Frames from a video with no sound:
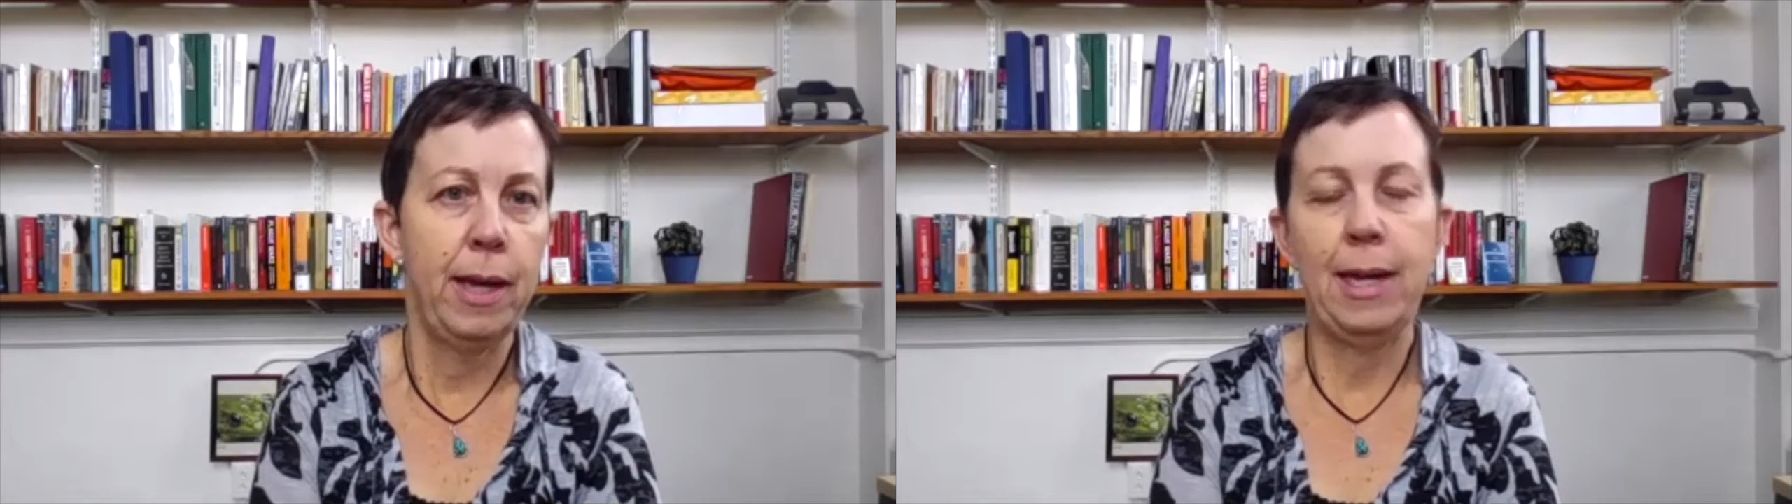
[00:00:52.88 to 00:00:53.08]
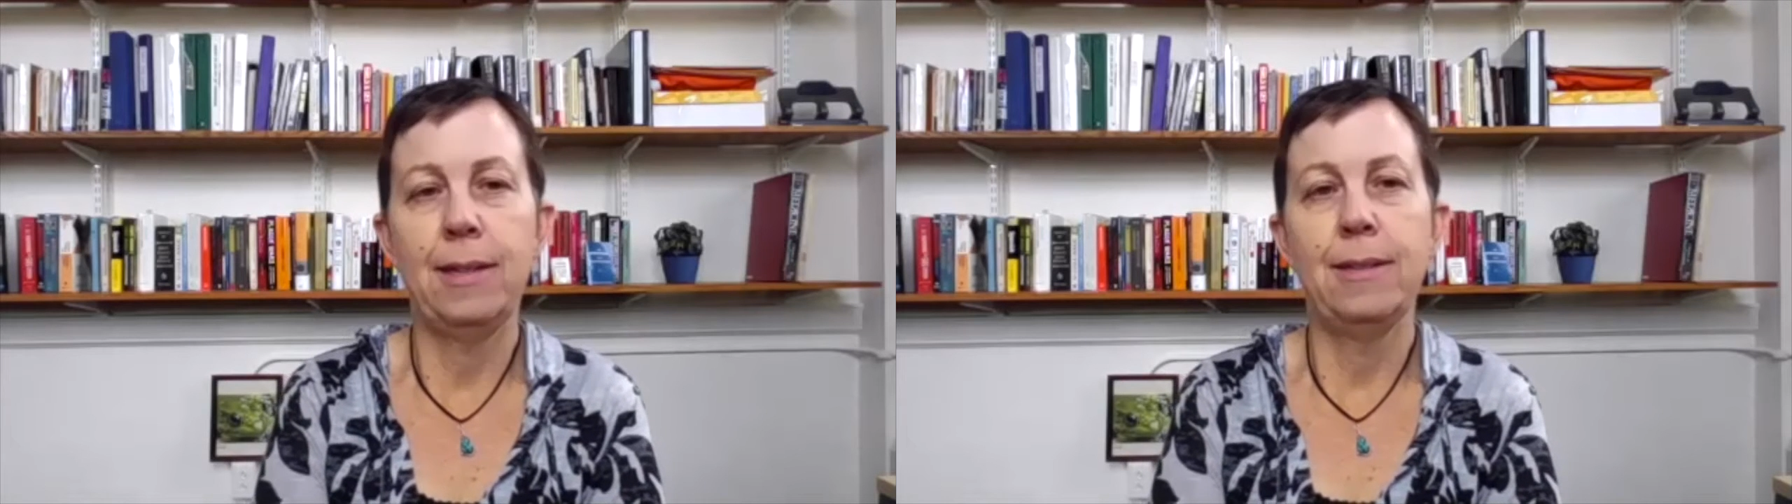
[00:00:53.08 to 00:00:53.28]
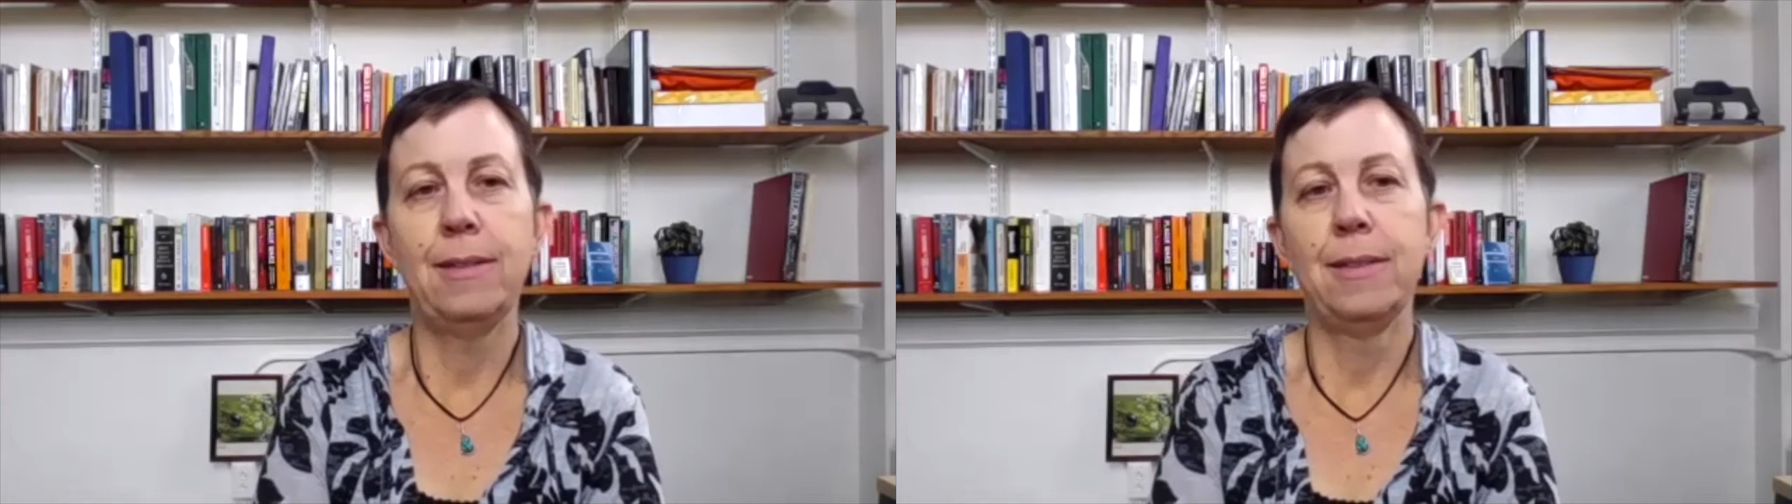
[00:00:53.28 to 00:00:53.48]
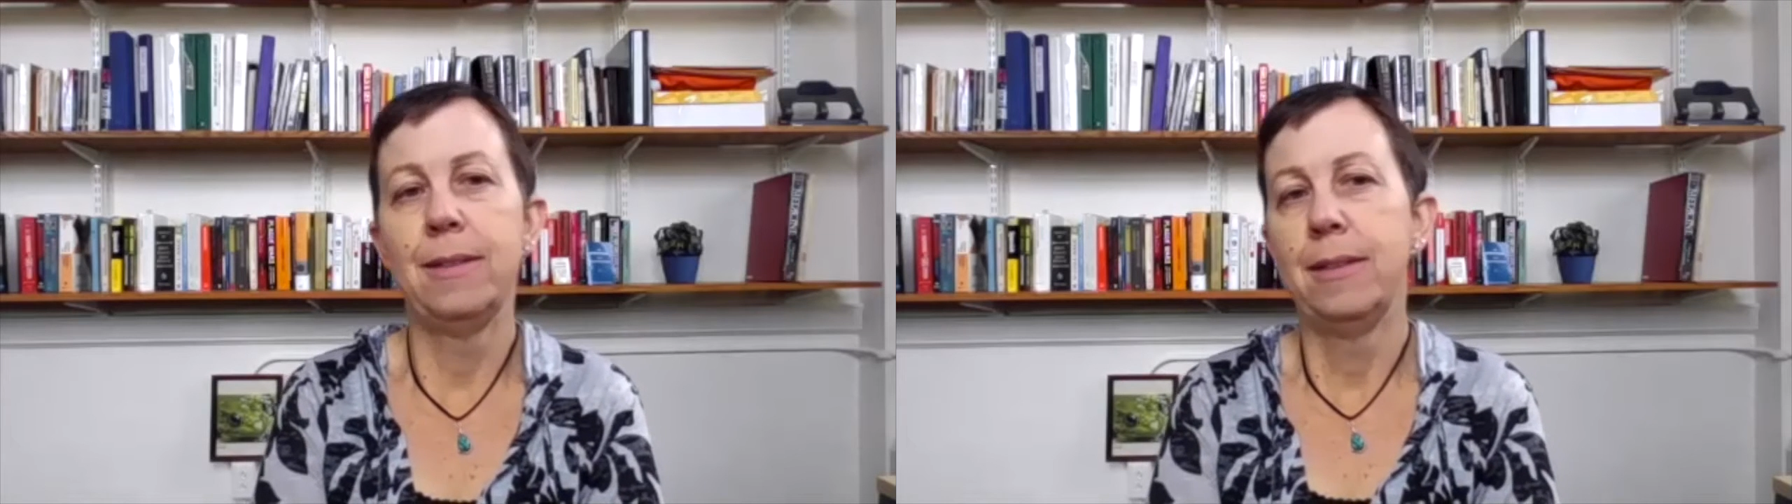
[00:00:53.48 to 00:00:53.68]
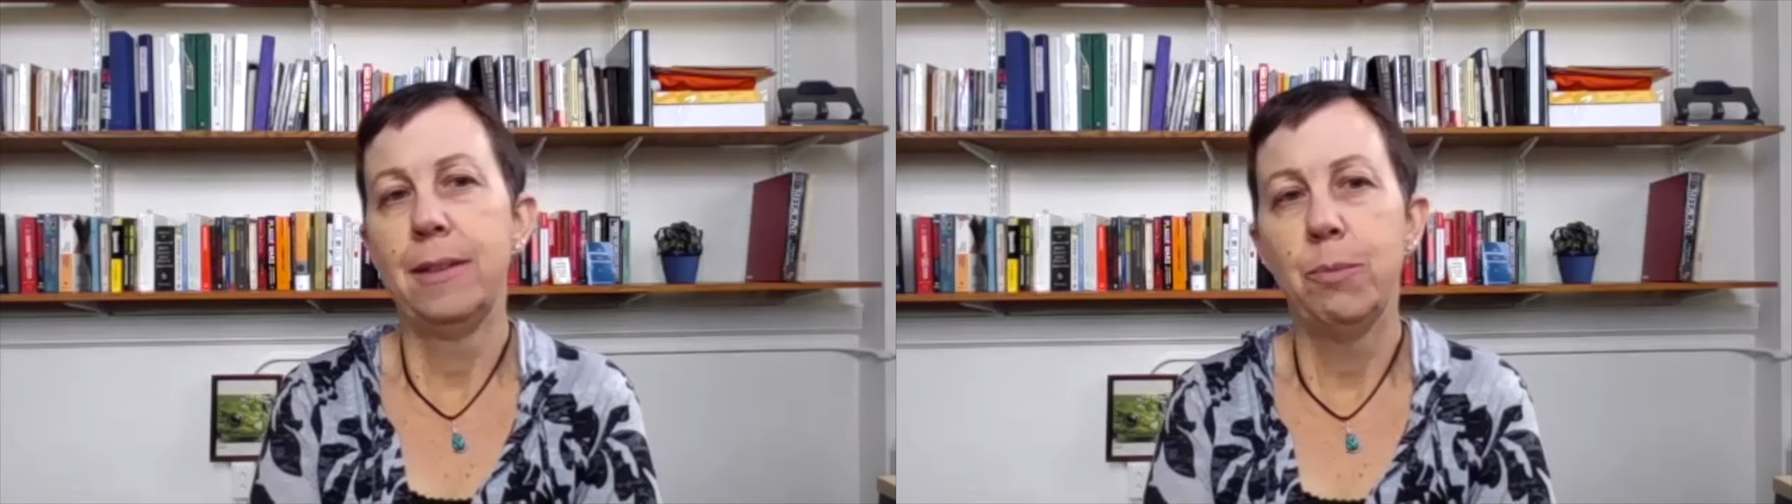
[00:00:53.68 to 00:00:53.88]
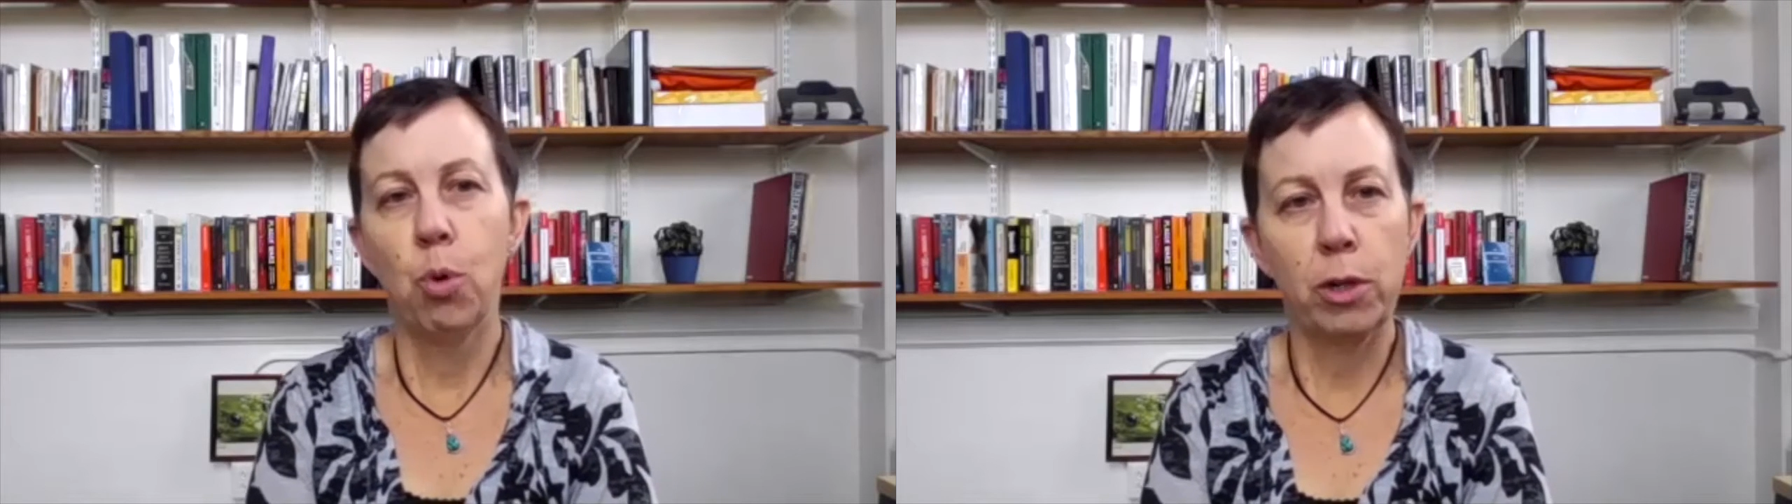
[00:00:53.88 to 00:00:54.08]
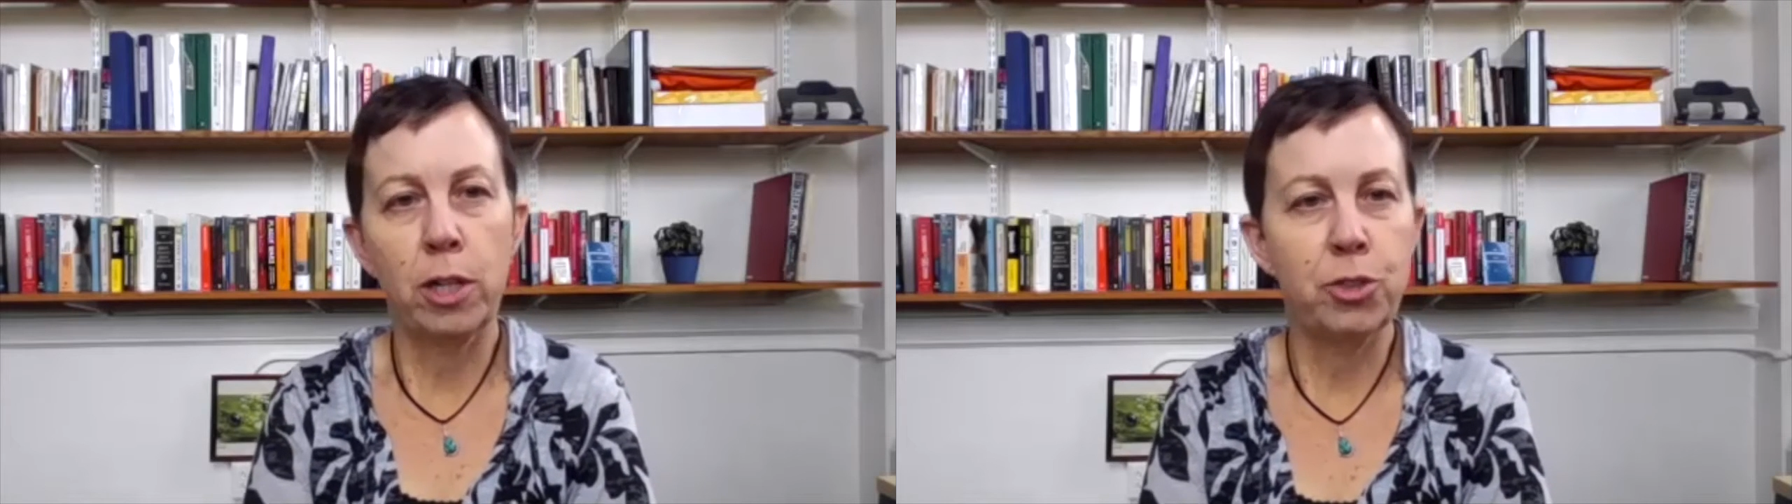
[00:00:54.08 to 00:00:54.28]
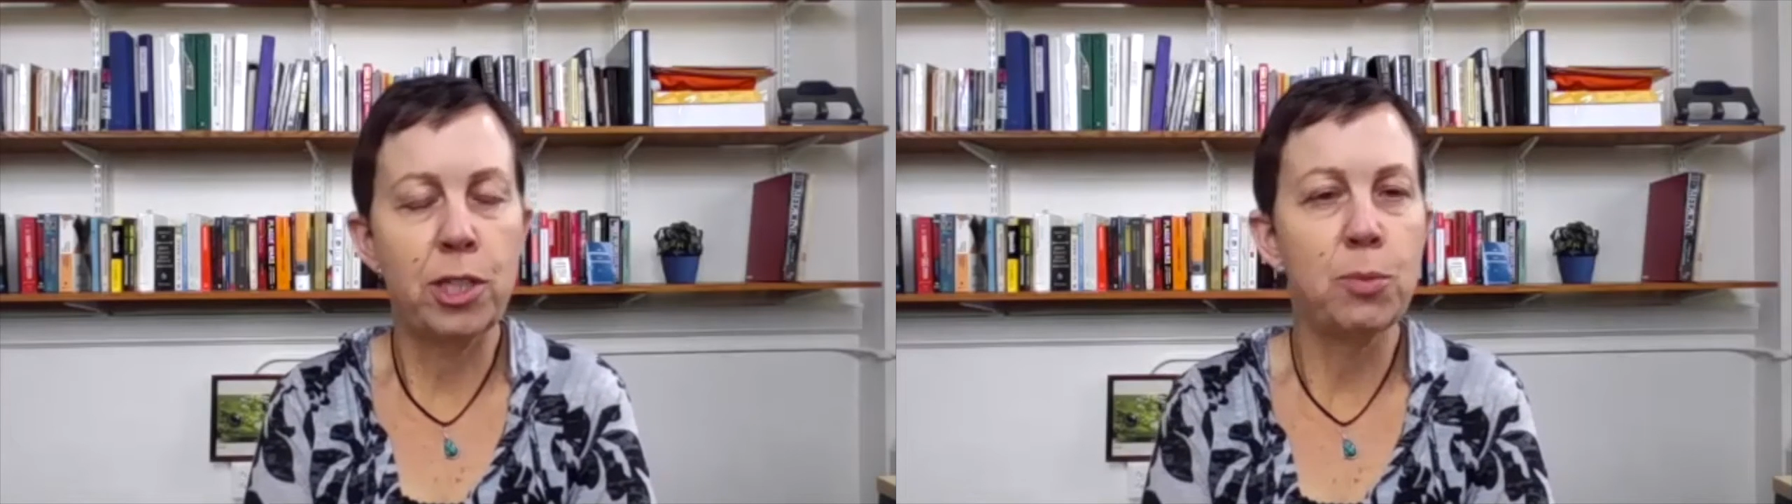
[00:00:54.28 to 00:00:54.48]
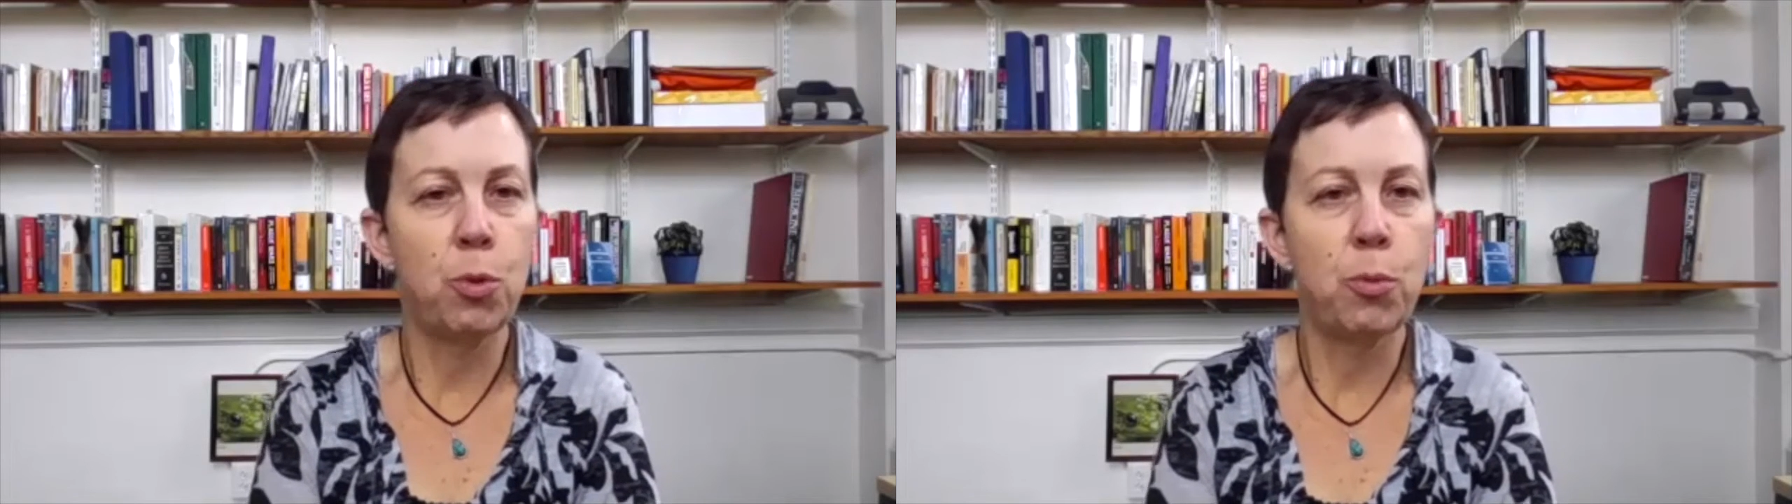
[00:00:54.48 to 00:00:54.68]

and poor countries will